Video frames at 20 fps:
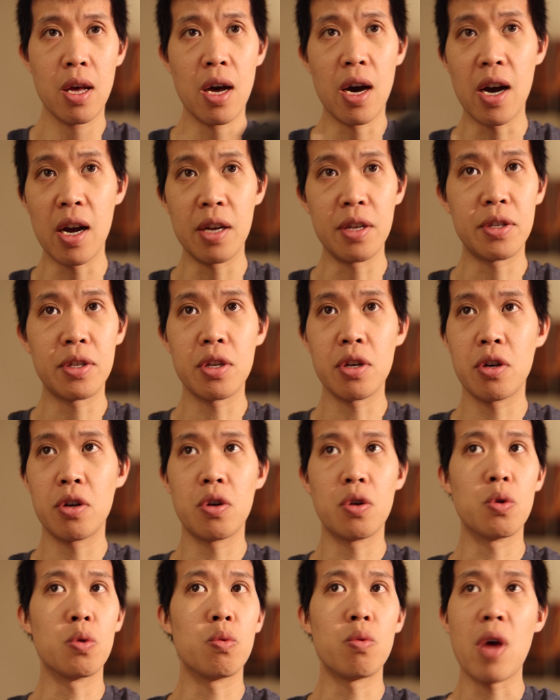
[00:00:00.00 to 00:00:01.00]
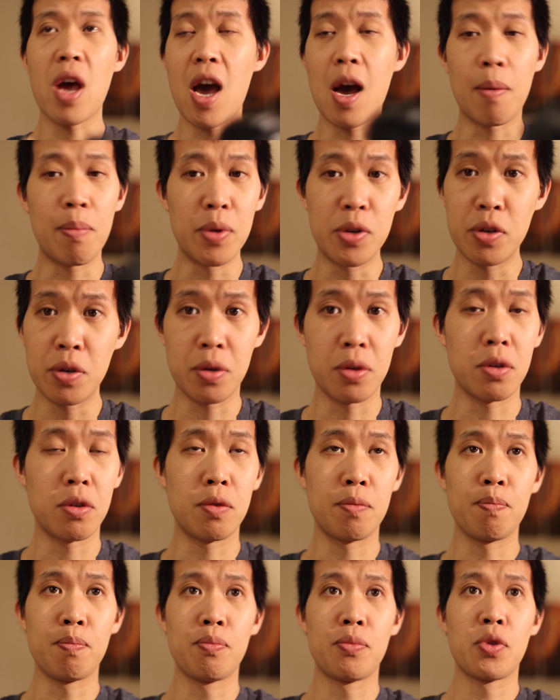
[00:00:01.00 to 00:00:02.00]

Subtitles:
ISO, aperture,